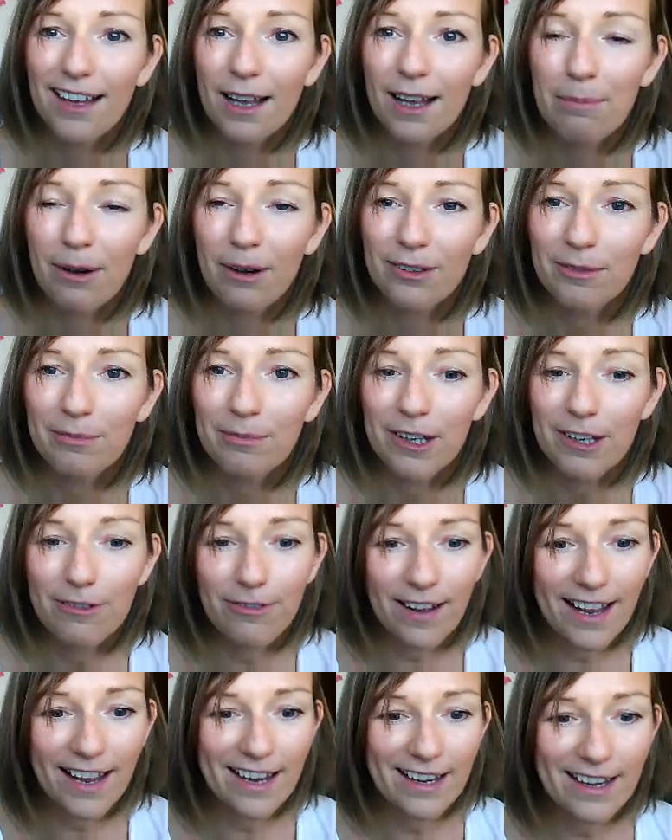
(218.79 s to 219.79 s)
about my
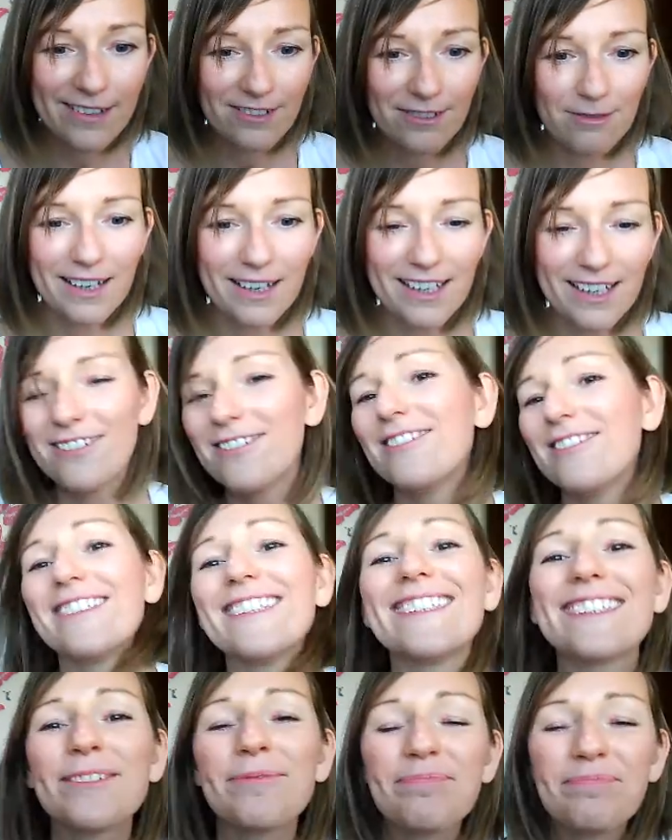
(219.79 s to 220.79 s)
face or my
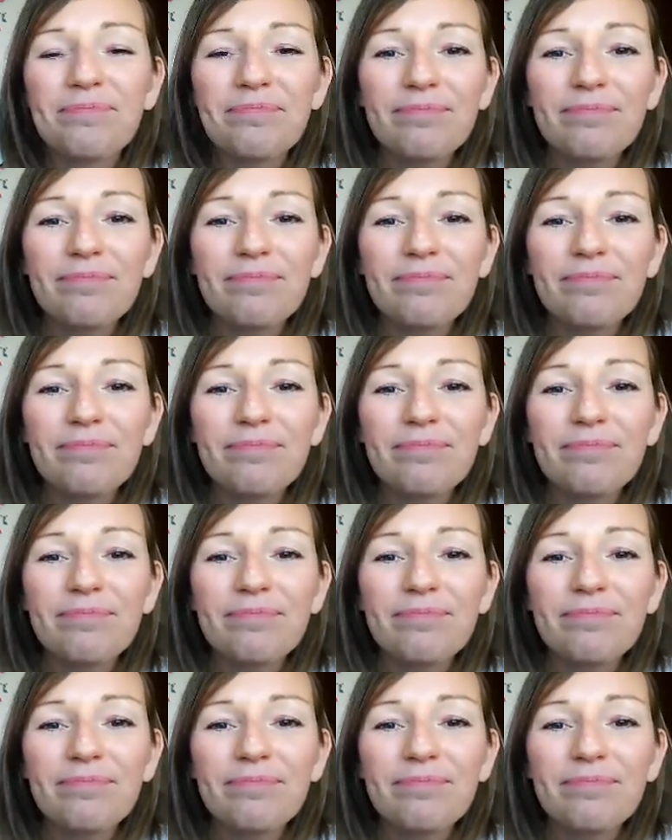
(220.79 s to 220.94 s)
looks.